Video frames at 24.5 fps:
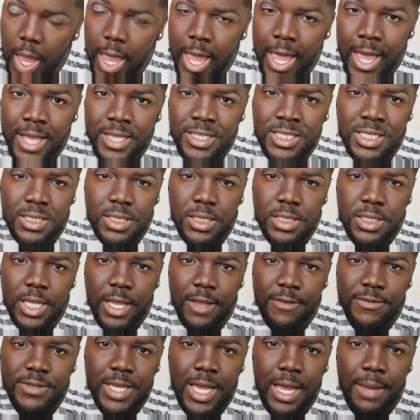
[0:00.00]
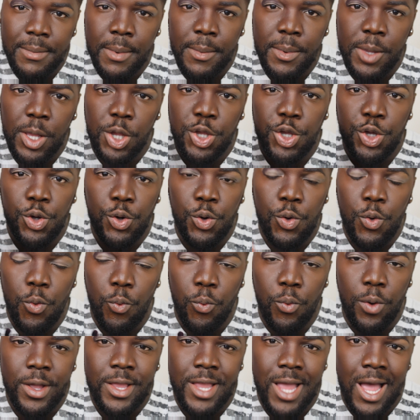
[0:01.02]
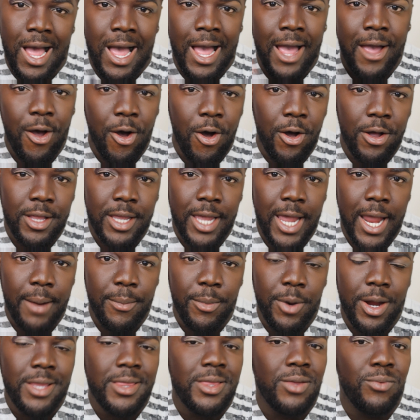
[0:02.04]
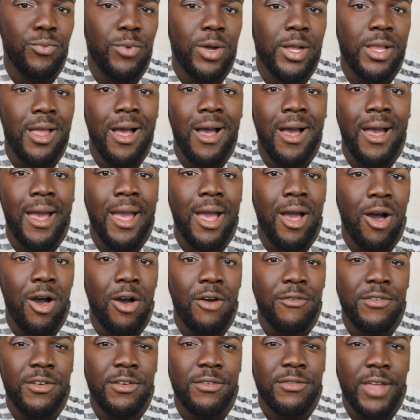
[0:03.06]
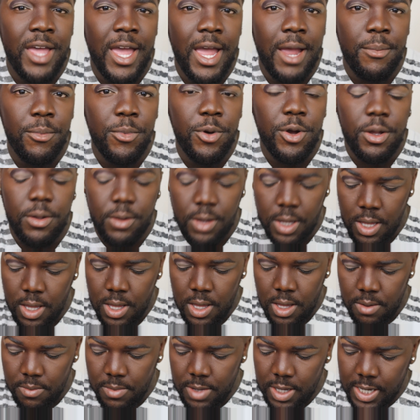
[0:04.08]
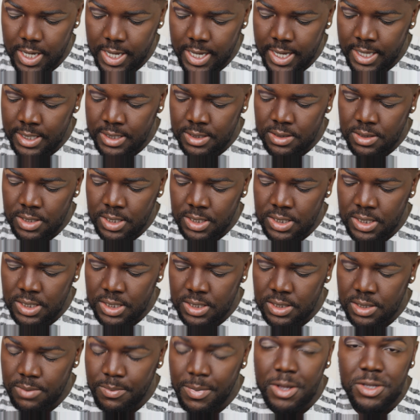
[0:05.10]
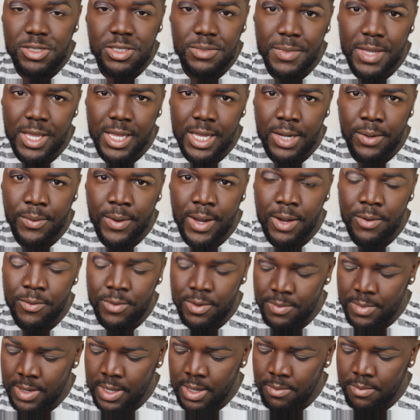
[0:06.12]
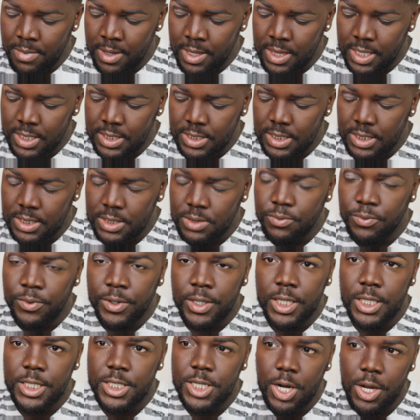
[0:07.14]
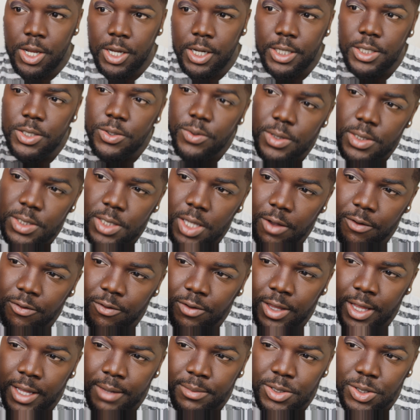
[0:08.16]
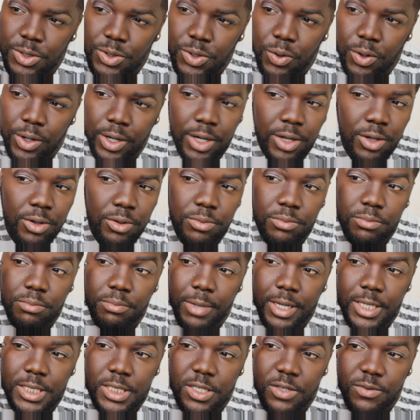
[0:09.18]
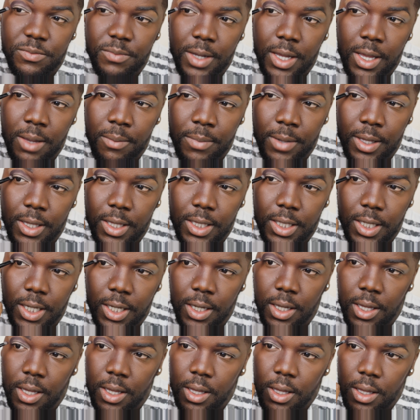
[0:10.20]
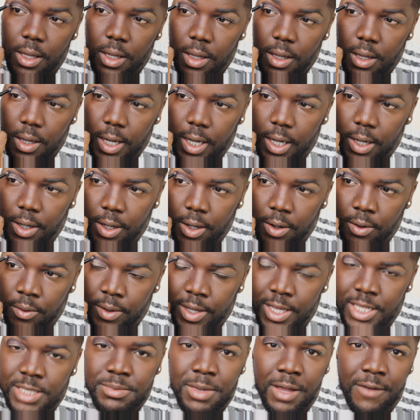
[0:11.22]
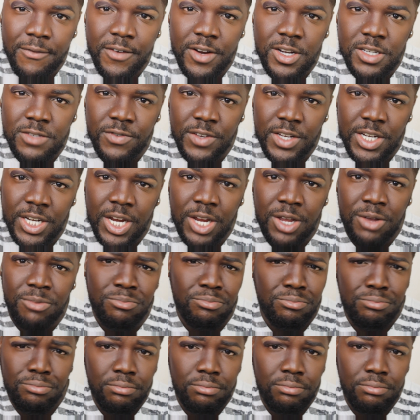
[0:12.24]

And just to save time, I'm going to do one eye on camera and then one eye off of camera, because this is supposed to be a get ready with me, but this is really turning into a soft glam tutorial, best of my ability. I don't know. It's my first video.